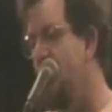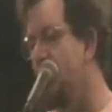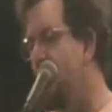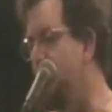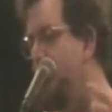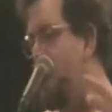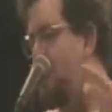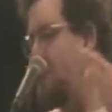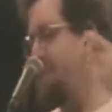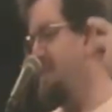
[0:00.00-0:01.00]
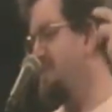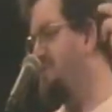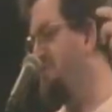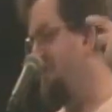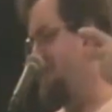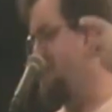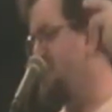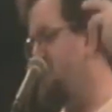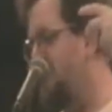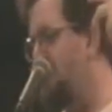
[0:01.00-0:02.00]
Let America be the
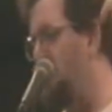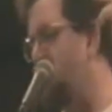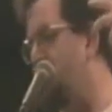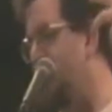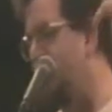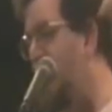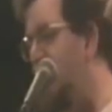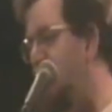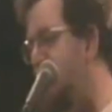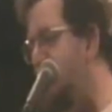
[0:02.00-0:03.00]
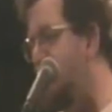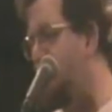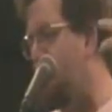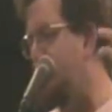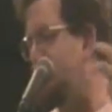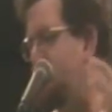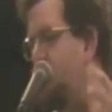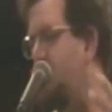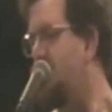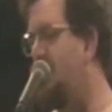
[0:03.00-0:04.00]
dreamer's dream. Let it be the great
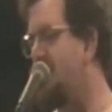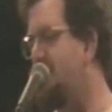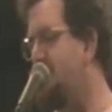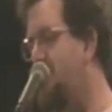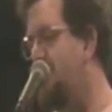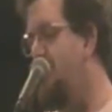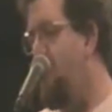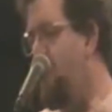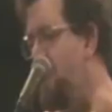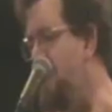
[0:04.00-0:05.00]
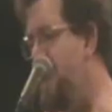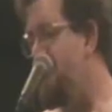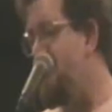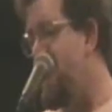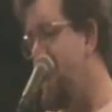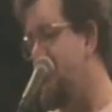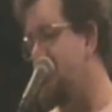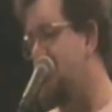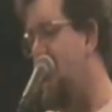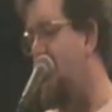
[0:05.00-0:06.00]
strong land of love where never
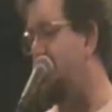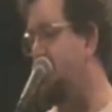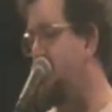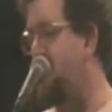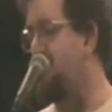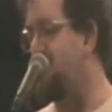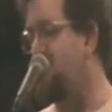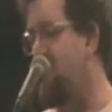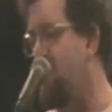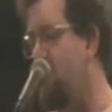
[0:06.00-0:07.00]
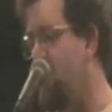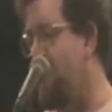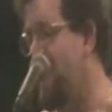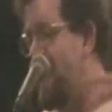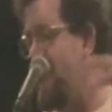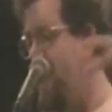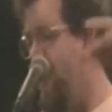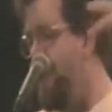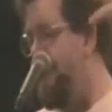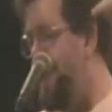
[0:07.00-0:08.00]
kings connive nor tyrants scheme, where a man
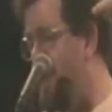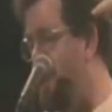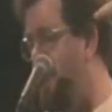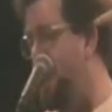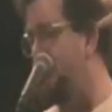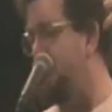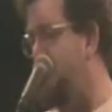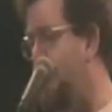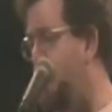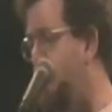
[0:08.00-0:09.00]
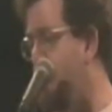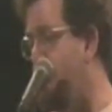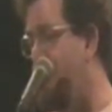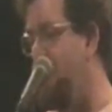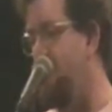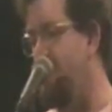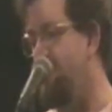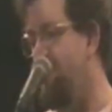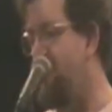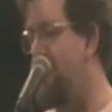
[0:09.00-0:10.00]
be crushed by one
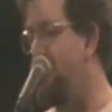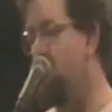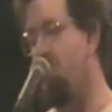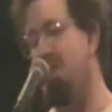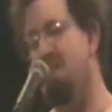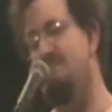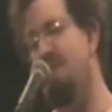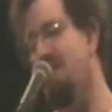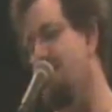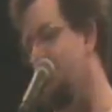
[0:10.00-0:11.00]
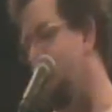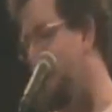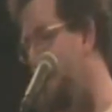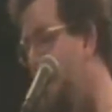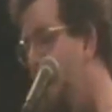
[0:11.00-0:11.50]
above. It never was America to me.